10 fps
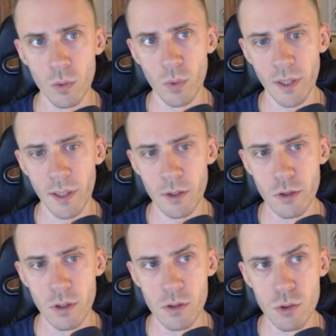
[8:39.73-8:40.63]
we can
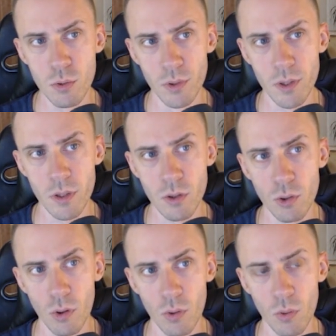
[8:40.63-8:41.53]
actually do, you can
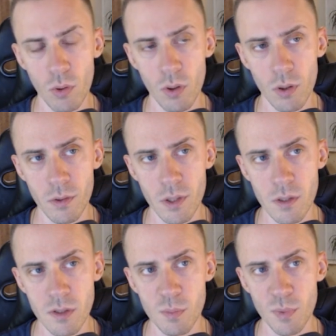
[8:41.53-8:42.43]
go on
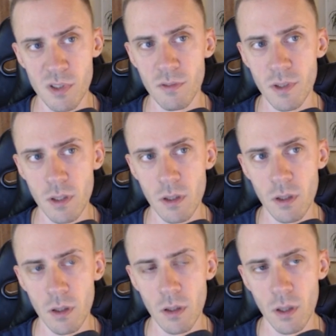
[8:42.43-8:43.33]
this specific
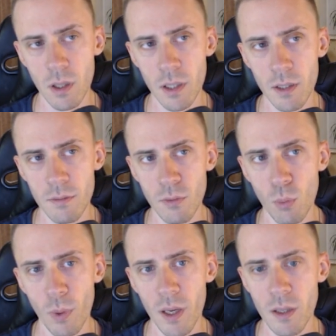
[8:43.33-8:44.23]
info
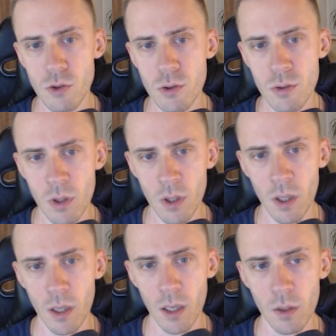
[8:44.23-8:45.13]
page
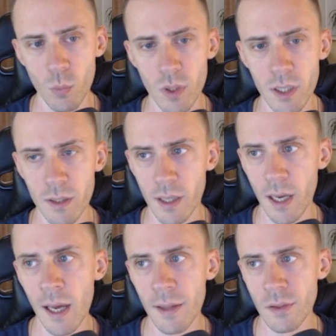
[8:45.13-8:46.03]
and we can
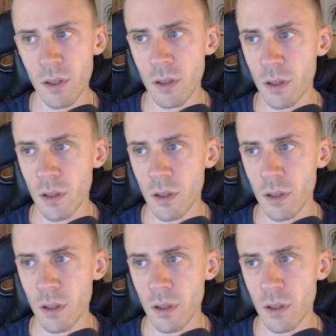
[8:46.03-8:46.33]
add